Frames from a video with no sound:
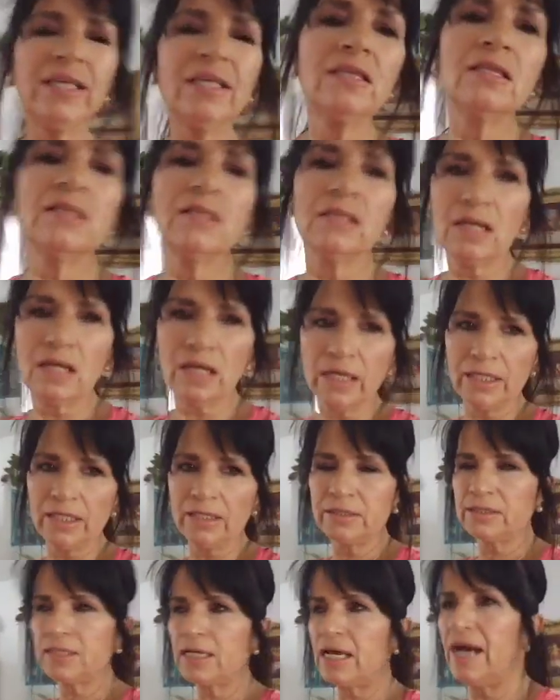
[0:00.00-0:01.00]

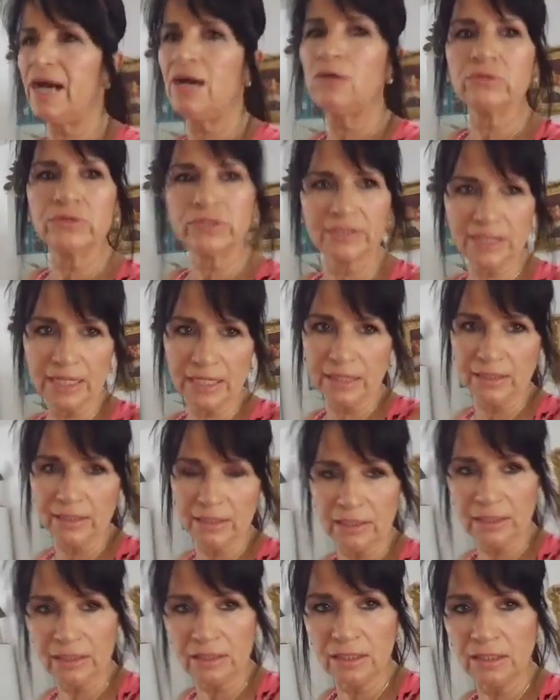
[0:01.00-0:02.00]
light,
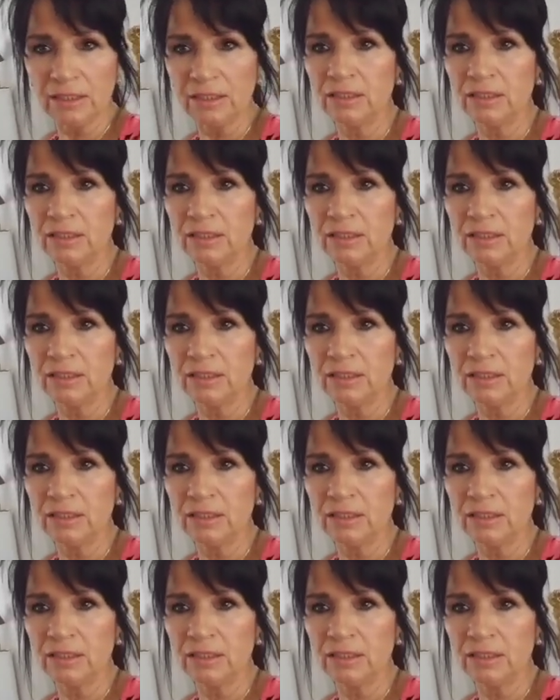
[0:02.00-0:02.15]
outdated